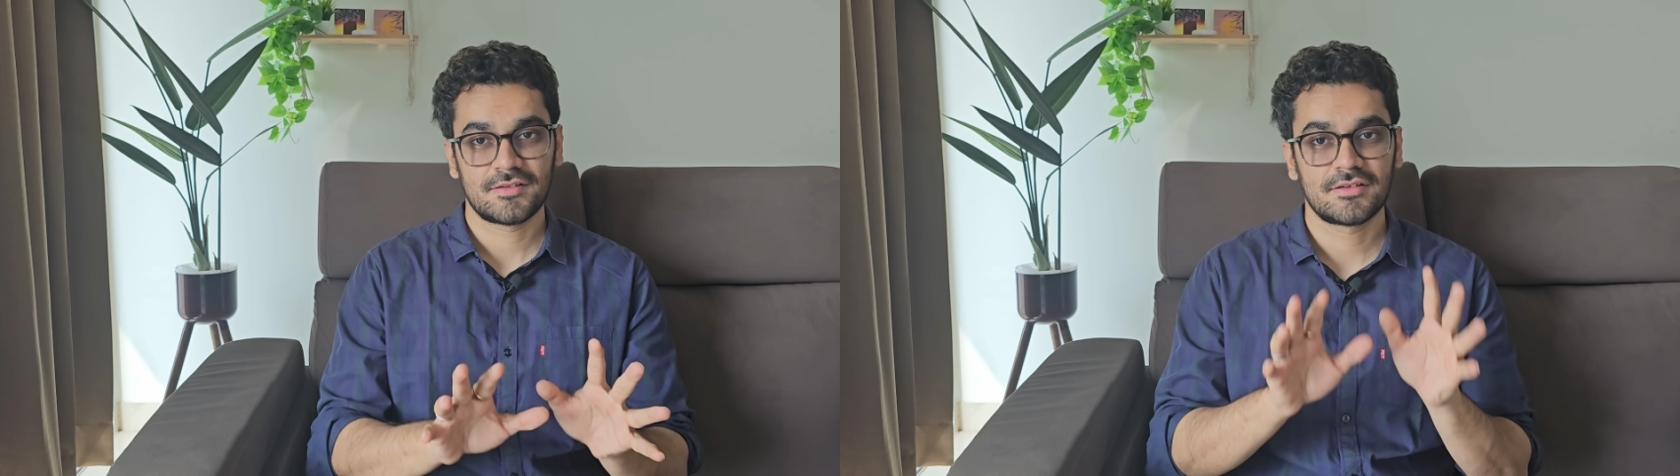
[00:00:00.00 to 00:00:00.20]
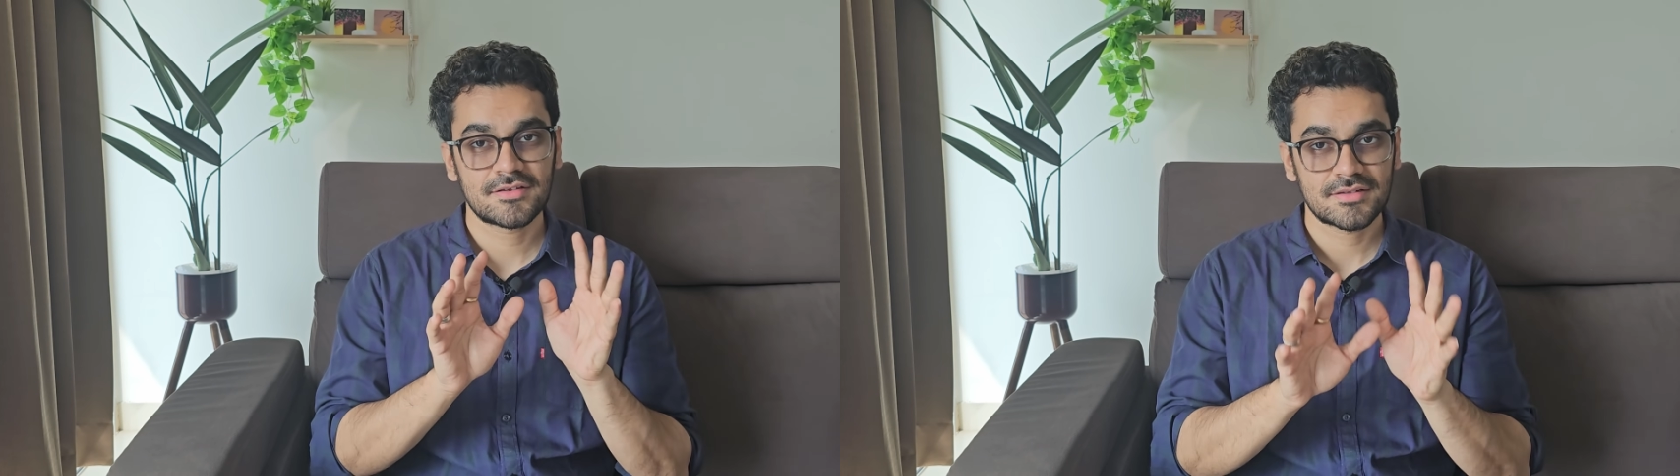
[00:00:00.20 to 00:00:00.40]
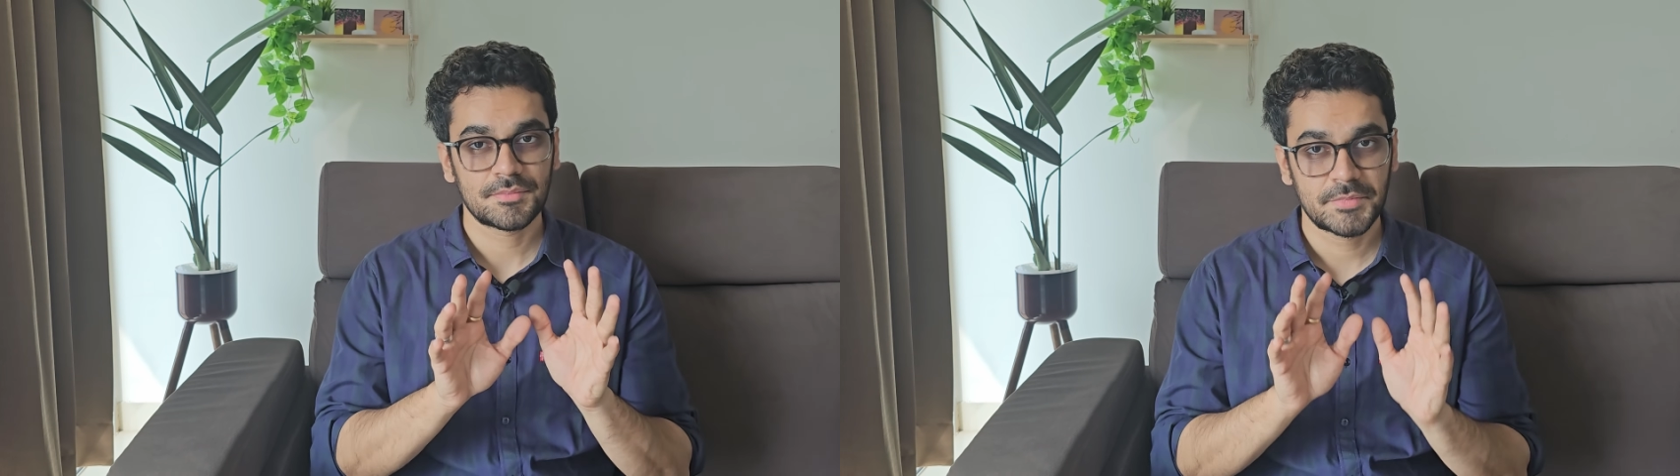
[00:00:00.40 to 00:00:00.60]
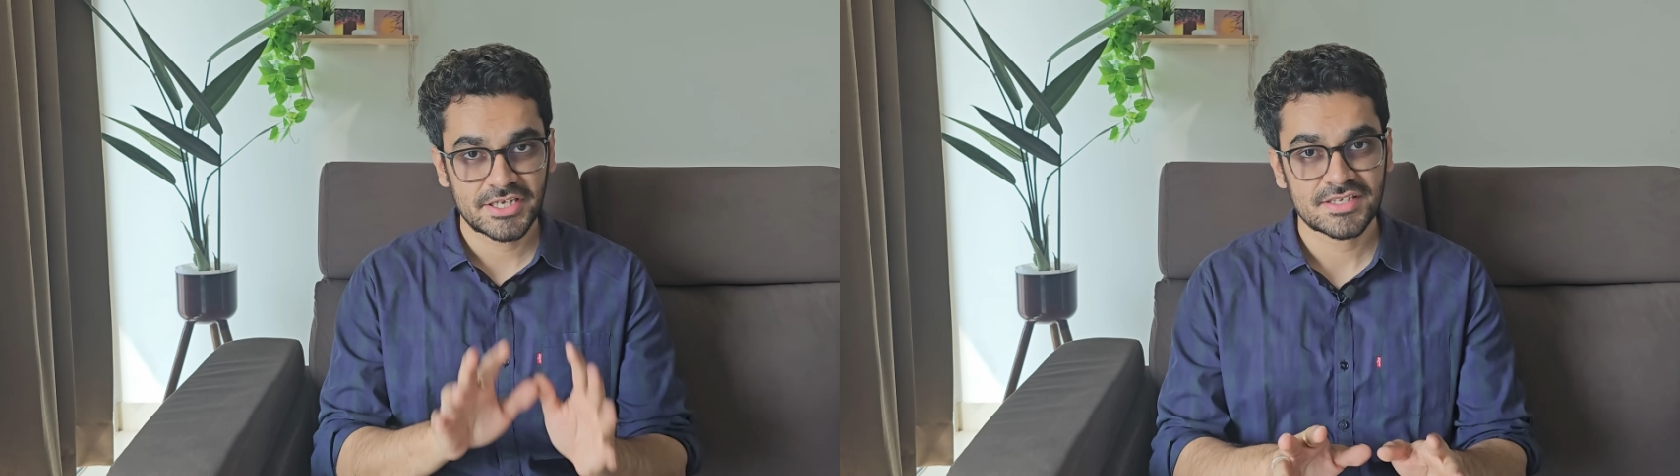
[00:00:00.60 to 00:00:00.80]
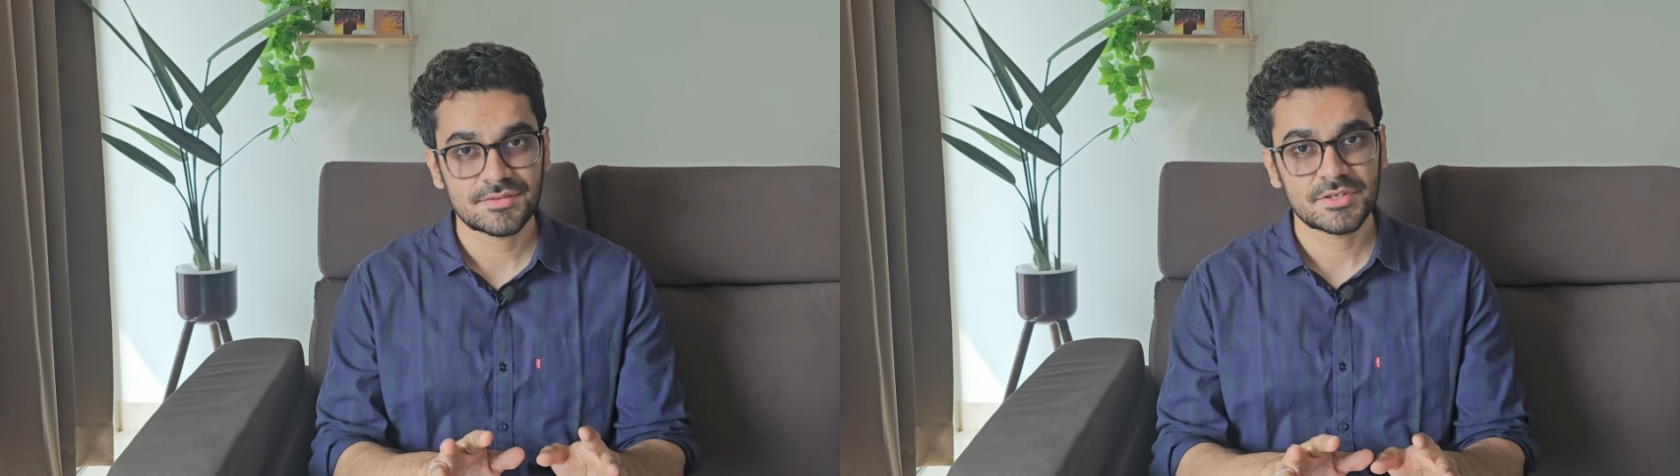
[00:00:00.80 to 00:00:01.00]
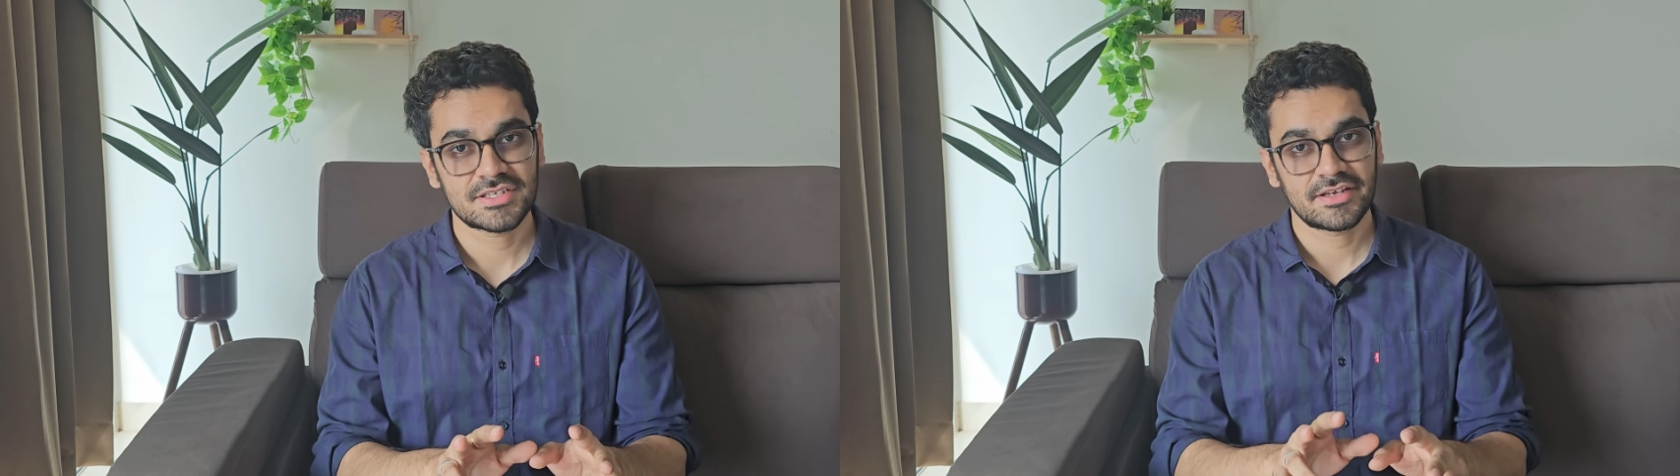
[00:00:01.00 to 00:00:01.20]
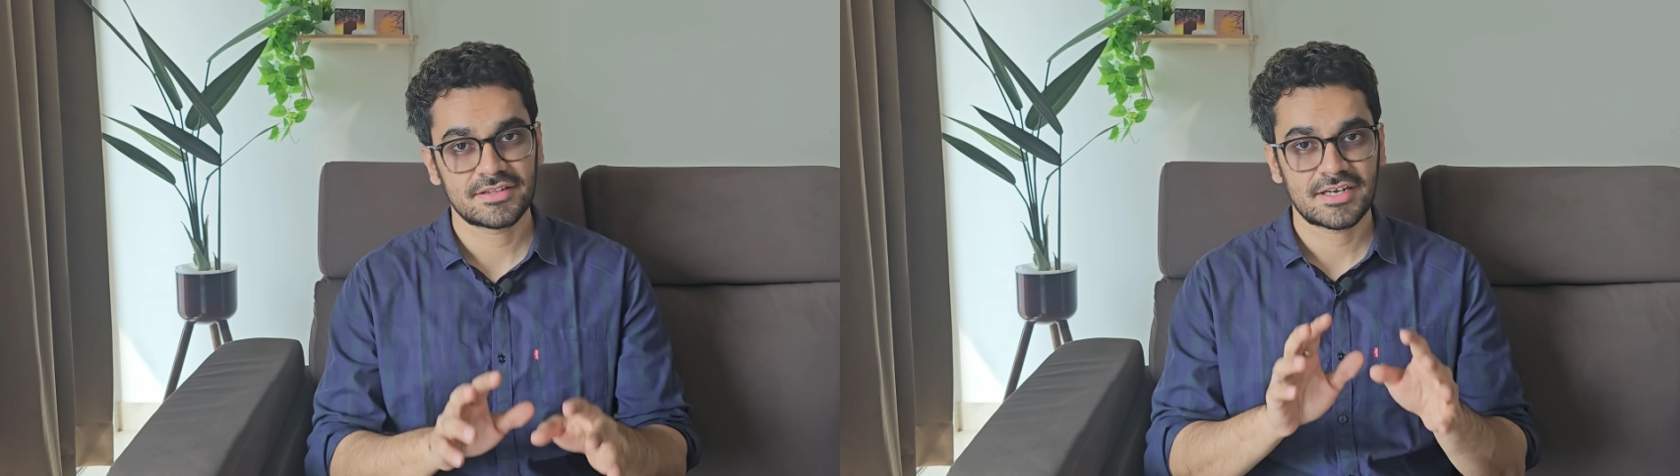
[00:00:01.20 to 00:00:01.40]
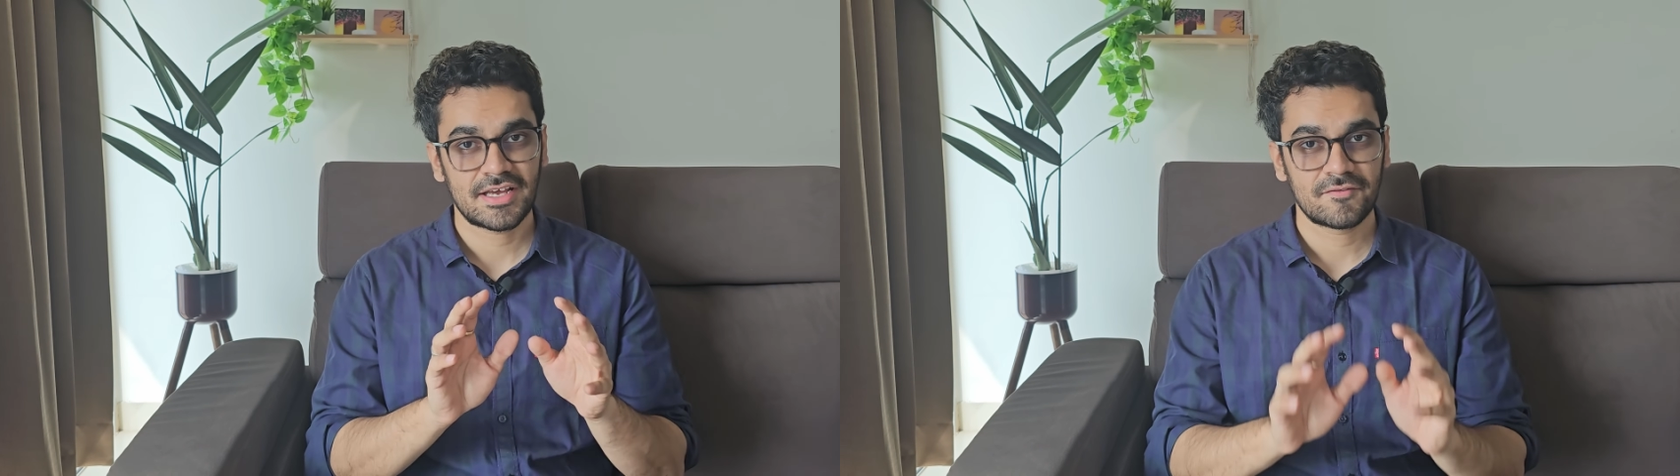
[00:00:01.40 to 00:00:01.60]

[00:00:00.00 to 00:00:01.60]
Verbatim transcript: this is the biggest mistake that